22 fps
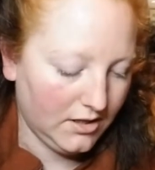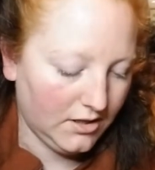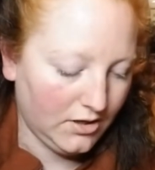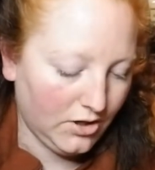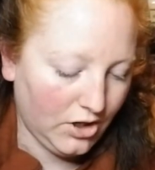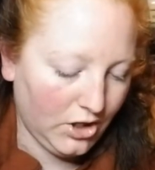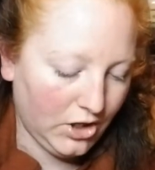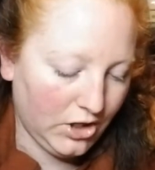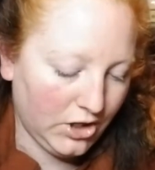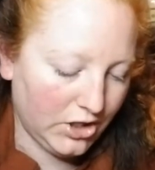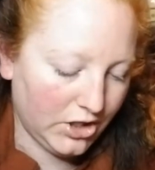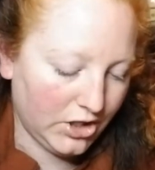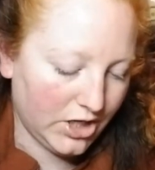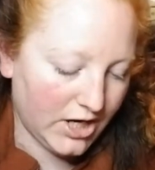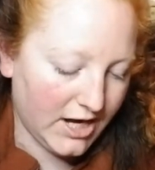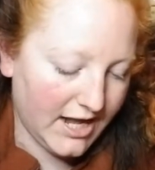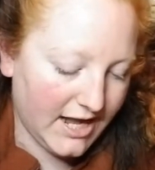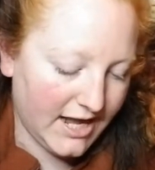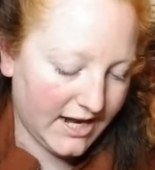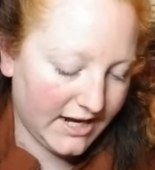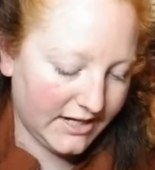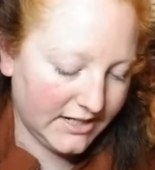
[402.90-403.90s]
Her
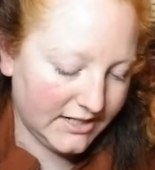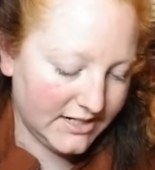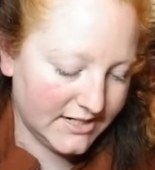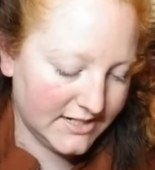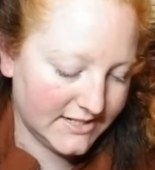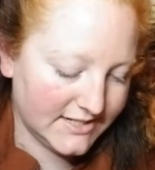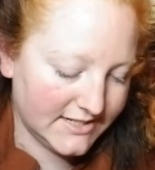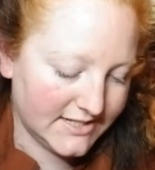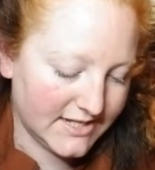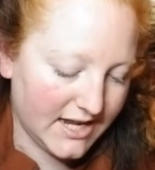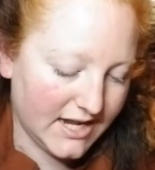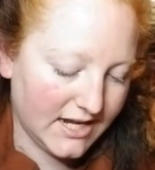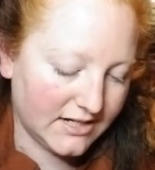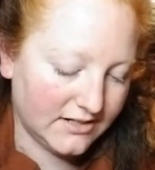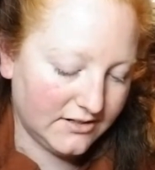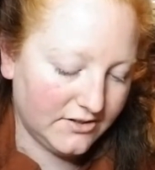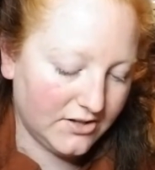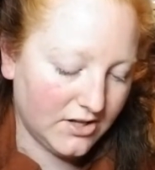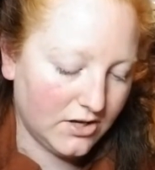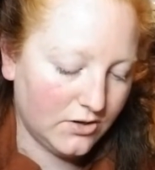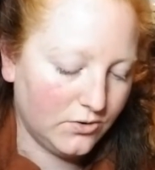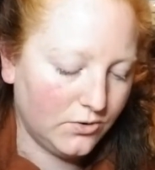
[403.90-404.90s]
Highness and
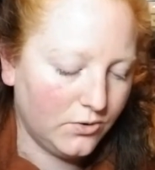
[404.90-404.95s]
the